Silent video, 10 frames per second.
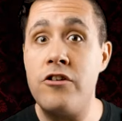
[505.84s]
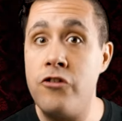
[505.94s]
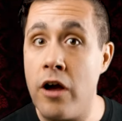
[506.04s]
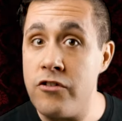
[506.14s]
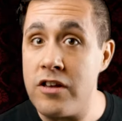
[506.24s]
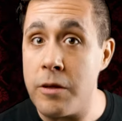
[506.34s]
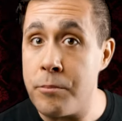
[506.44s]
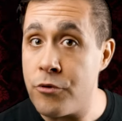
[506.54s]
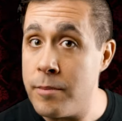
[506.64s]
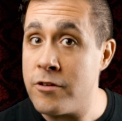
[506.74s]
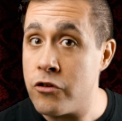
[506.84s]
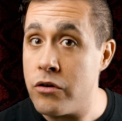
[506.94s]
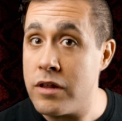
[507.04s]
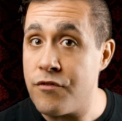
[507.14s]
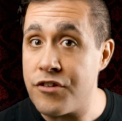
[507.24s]
that judging them
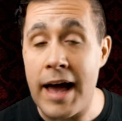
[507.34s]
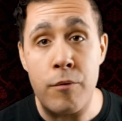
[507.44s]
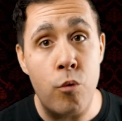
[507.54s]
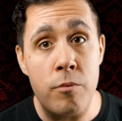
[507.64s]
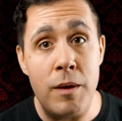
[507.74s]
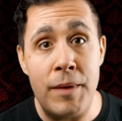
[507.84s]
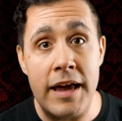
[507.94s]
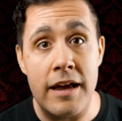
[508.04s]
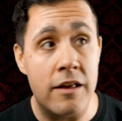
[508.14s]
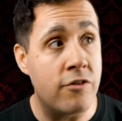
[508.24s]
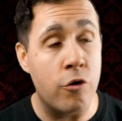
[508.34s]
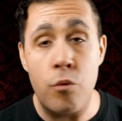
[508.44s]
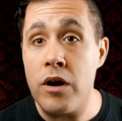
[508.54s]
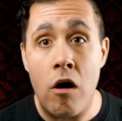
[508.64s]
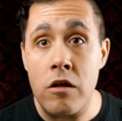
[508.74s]
prematurely for that would be bigoted, so
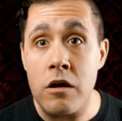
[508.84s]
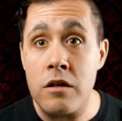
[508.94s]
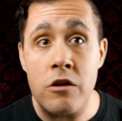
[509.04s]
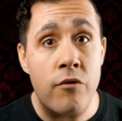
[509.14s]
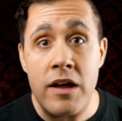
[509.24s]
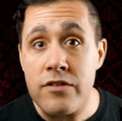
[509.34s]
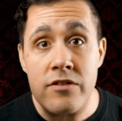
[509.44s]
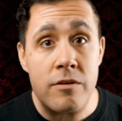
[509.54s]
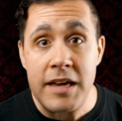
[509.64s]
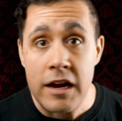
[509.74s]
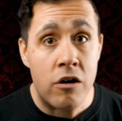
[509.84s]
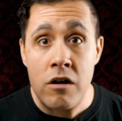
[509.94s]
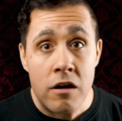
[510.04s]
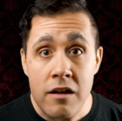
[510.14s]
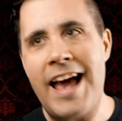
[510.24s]
we're all good, no racism
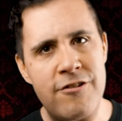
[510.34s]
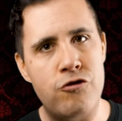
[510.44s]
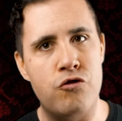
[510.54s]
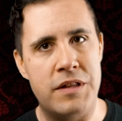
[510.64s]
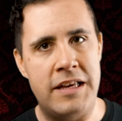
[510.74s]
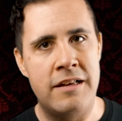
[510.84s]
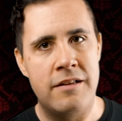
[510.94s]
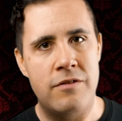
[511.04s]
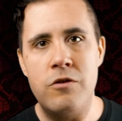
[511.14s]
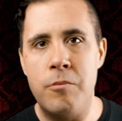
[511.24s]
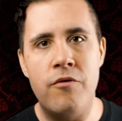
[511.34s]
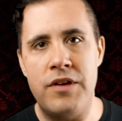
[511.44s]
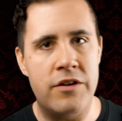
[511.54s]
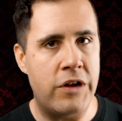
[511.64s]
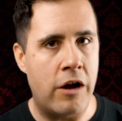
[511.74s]
here. Textually, the
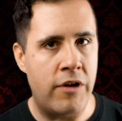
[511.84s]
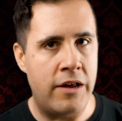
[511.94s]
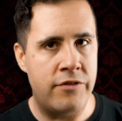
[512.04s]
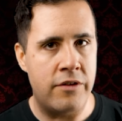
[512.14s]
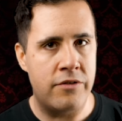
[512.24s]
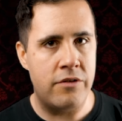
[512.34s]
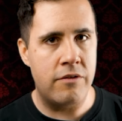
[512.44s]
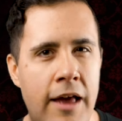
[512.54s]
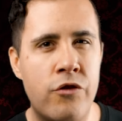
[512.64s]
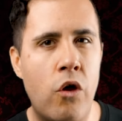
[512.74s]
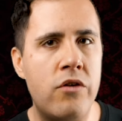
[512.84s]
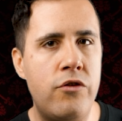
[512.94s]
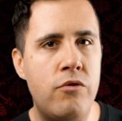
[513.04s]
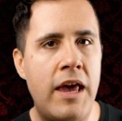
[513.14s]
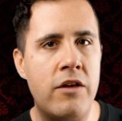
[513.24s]
movie is not racist. As long
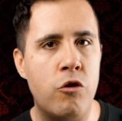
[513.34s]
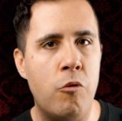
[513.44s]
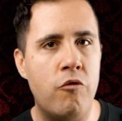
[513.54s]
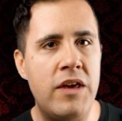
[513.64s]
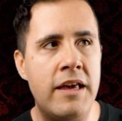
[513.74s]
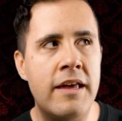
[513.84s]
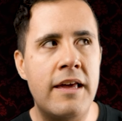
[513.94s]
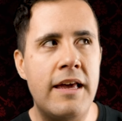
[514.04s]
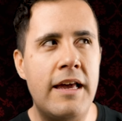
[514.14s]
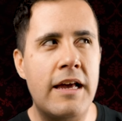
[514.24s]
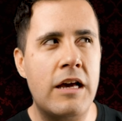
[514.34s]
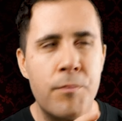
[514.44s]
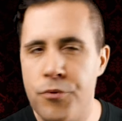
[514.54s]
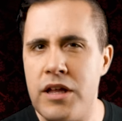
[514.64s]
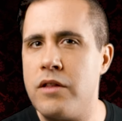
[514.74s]
as you take the movie
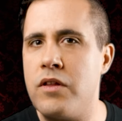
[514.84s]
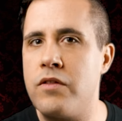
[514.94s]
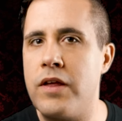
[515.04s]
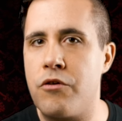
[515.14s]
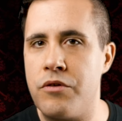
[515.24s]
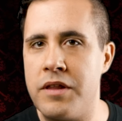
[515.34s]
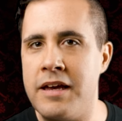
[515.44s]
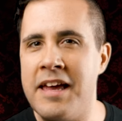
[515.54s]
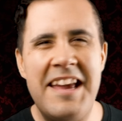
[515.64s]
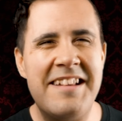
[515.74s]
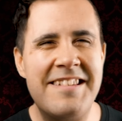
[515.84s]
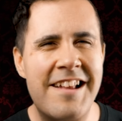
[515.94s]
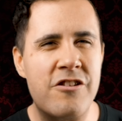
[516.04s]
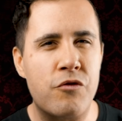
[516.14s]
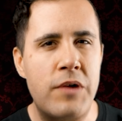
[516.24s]
completely literally, it's
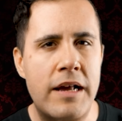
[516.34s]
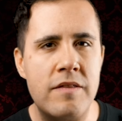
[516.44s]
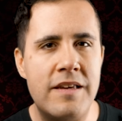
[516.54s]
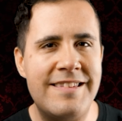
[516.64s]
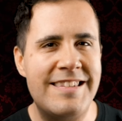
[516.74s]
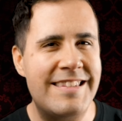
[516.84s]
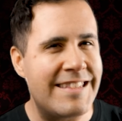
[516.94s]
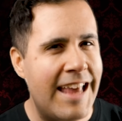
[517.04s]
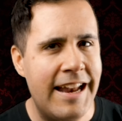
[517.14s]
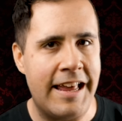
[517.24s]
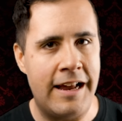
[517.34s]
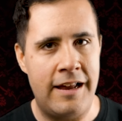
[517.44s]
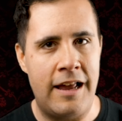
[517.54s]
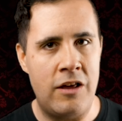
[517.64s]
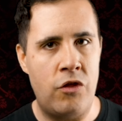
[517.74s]
not directly
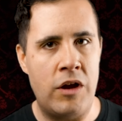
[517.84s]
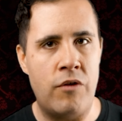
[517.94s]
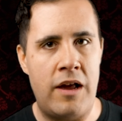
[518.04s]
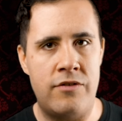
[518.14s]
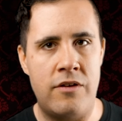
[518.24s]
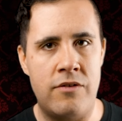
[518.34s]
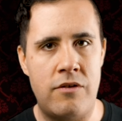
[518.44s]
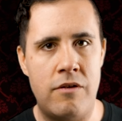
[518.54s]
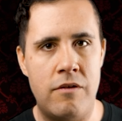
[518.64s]
stating anything racist.